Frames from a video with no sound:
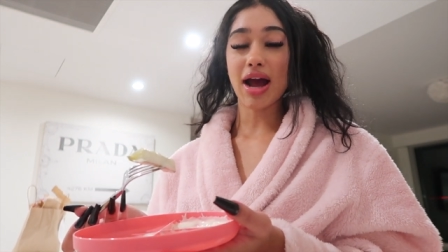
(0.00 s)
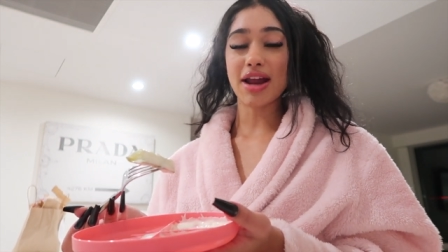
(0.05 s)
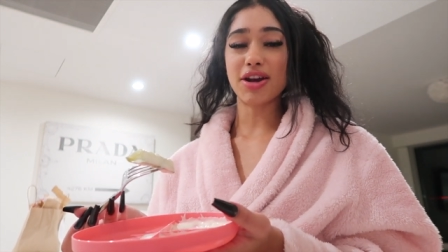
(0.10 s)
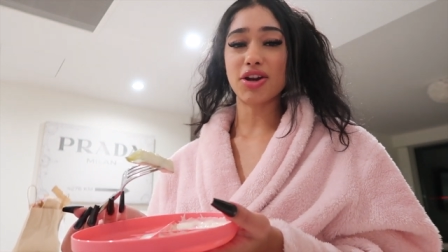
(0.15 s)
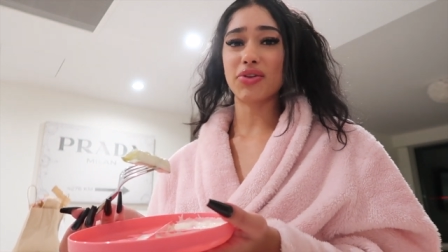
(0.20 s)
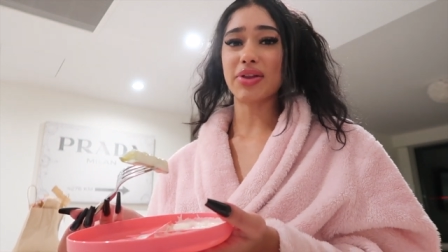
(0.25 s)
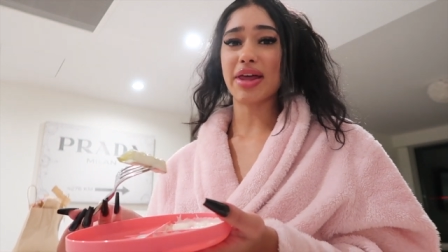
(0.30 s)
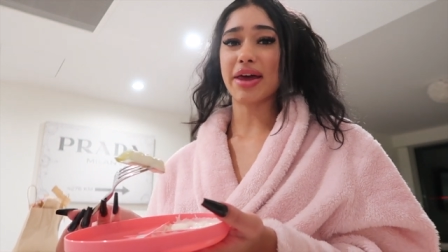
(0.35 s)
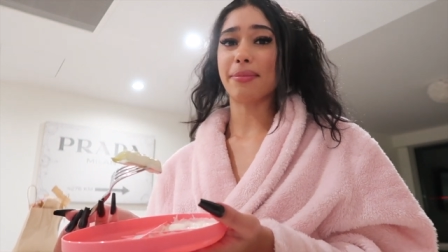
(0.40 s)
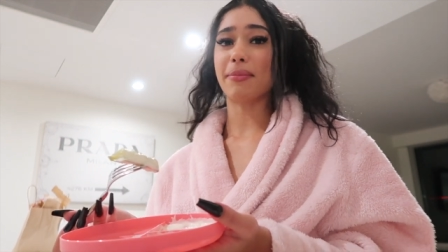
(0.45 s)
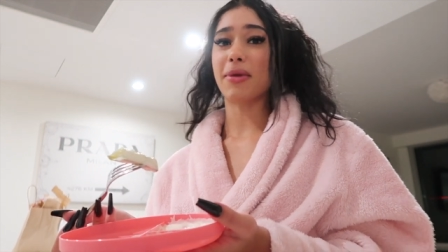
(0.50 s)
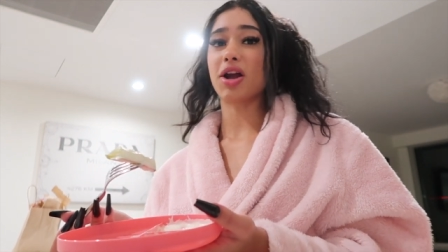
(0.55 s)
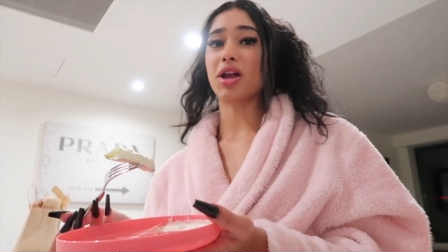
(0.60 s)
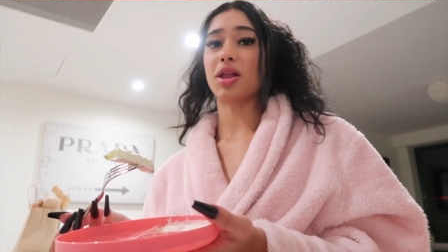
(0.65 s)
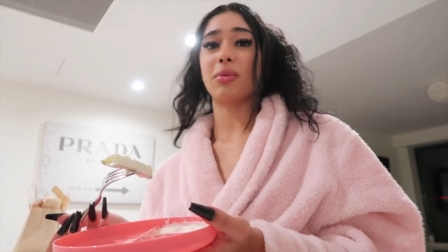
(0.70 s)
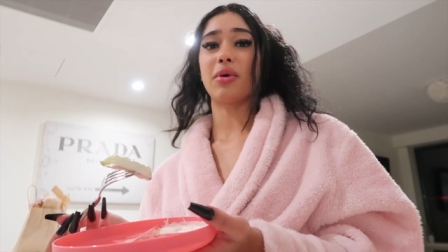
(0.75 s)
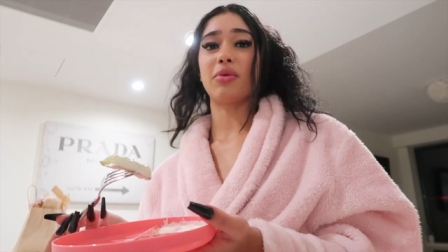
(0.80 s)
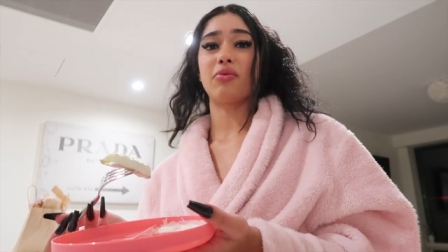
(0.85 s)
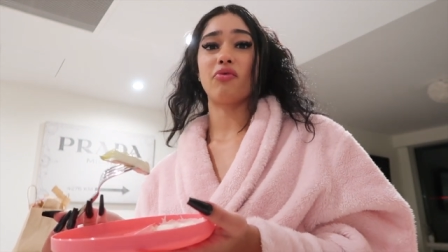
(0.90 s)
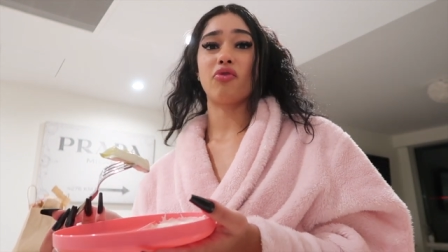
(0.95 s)
I know like
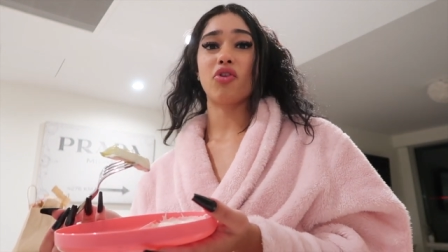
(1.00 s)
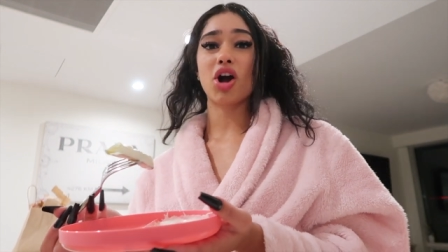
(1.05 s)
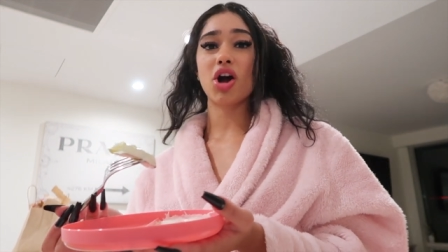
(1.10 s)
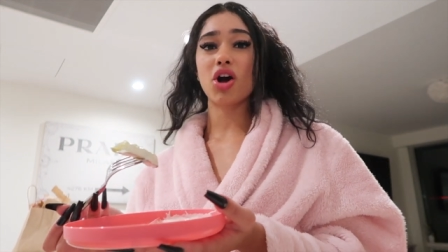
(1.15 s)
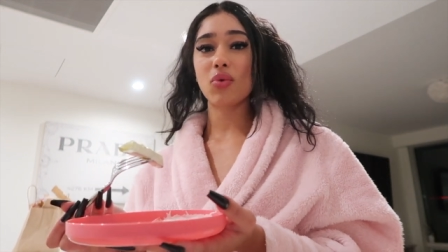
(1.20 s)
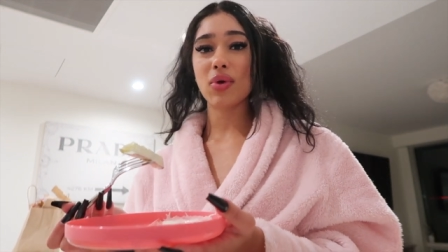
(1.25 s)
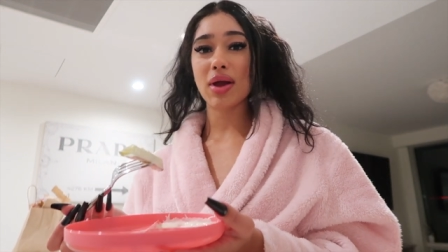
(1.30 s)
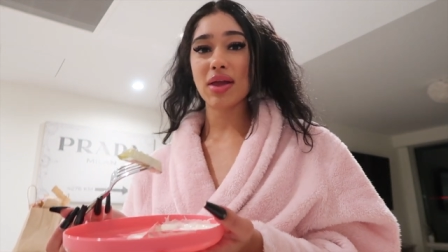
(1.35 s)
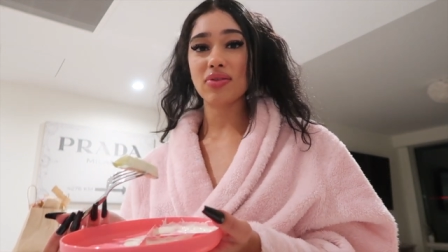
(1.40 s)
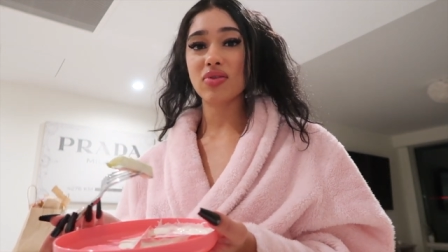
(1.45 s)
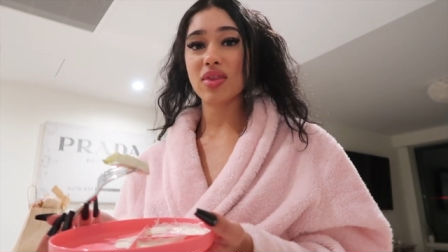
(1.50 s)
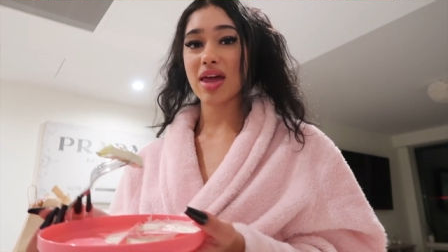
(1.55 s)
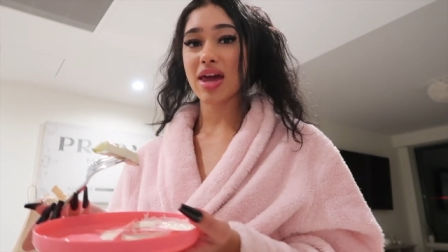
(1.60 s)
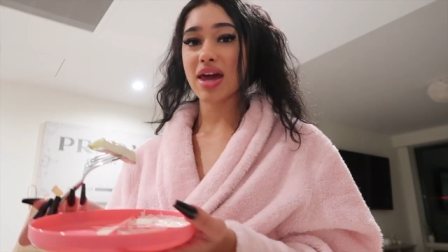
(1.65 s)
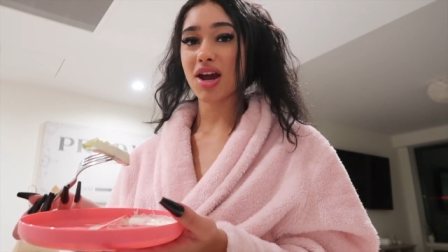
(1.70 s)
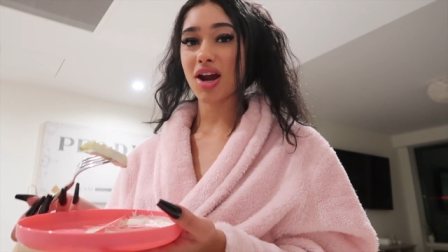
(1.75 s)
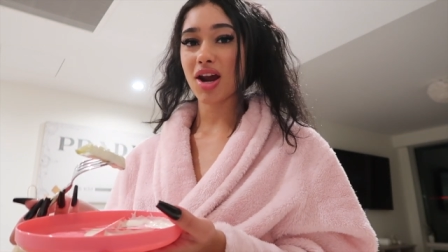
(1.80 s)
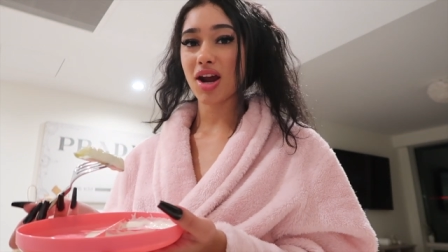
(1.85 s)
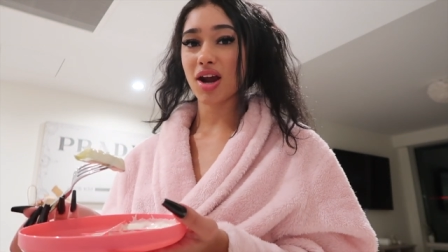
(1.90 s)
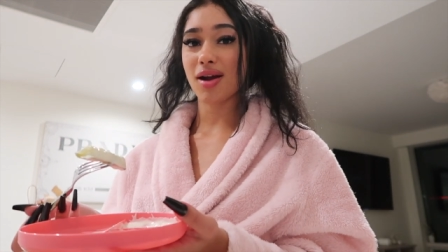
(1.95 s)
Marilyn Monroe went
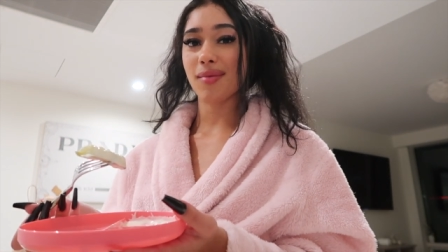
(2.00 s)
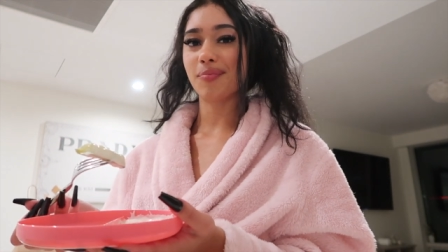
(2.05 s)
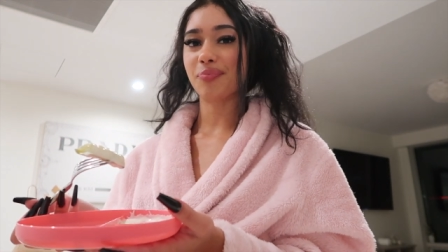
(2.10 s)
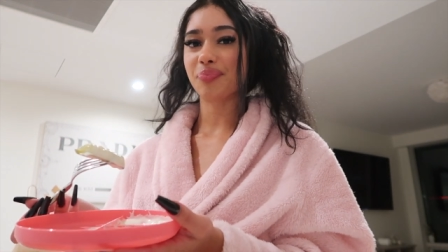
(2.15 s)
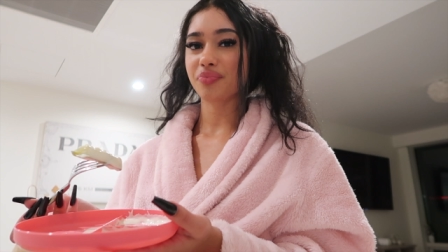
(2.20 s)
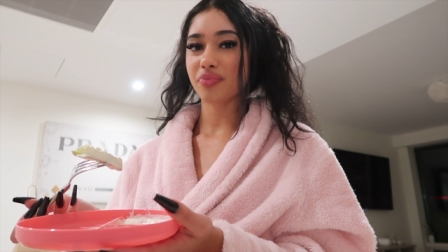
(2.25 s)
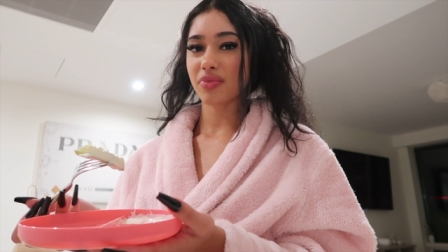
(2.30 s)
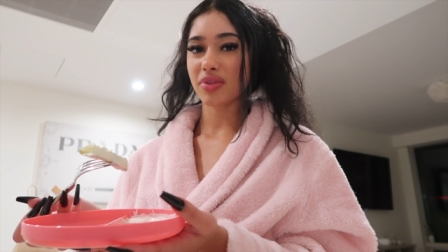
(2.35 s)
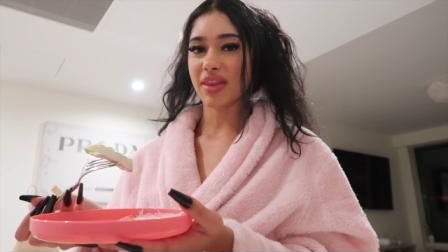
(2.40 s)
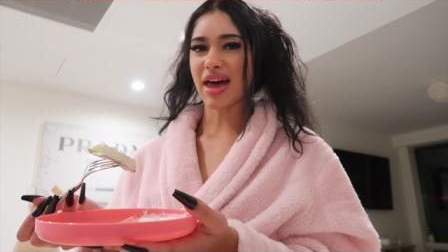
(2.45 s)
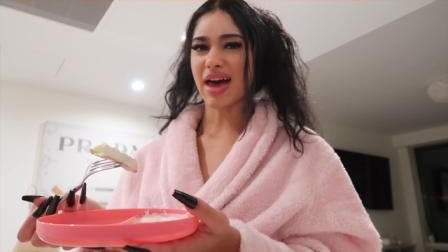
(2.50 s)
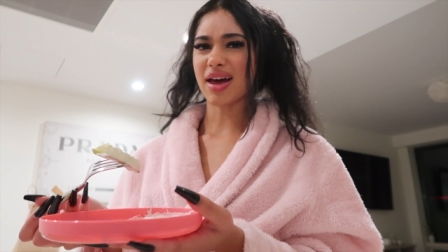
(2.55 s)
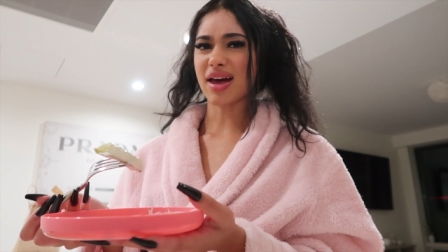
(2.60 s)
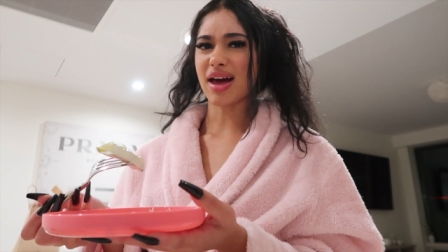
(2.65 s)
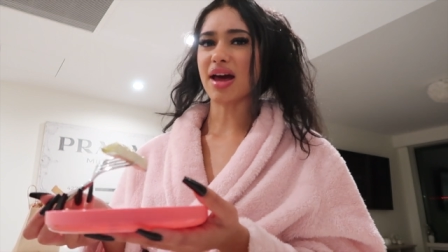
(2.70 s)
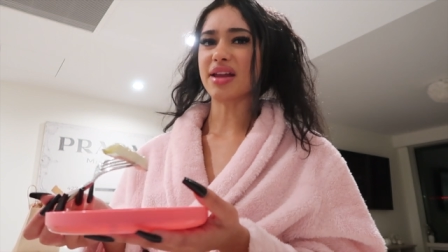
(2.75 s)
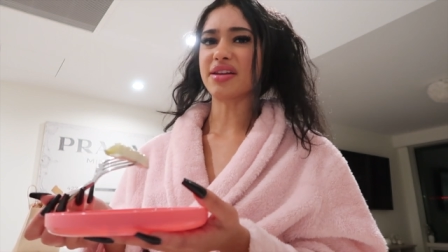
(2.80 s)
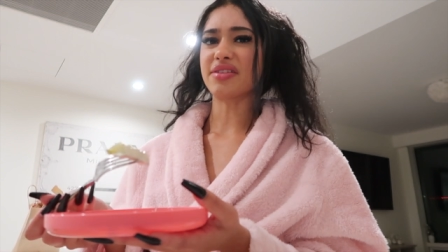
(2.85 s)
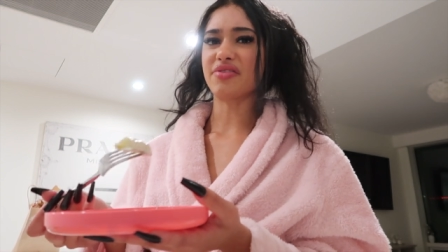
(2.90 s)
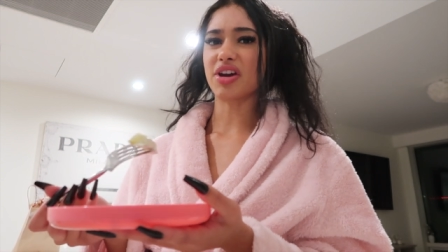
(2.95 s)
there, that
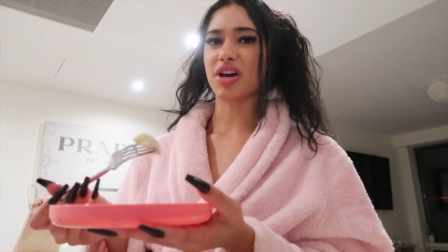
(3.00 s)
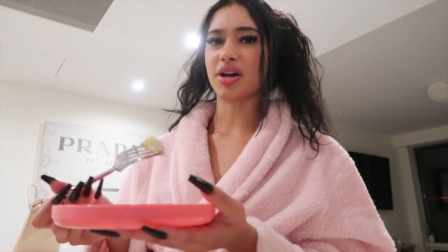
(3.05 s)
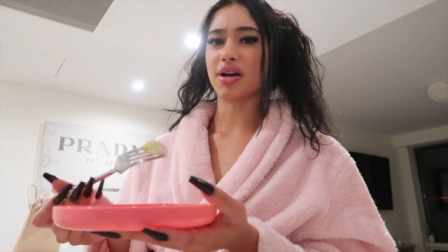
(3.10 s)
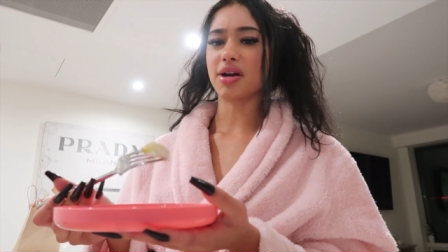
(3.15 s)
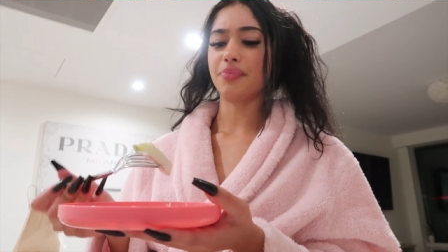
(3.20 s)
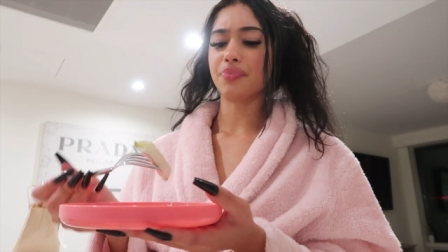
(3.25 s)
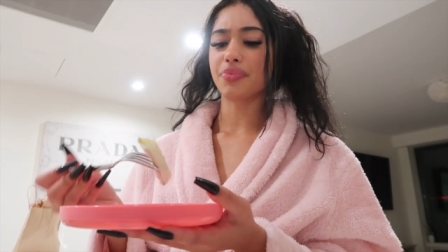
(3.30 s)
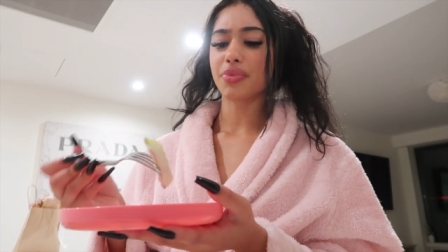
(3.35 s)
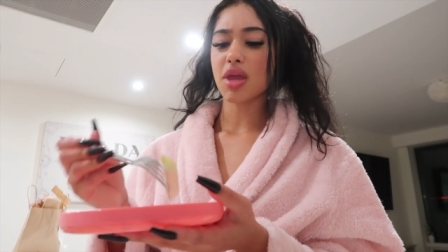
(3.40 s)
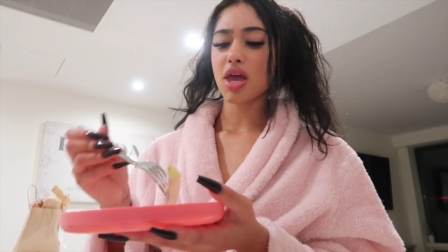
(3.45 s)
kind of era.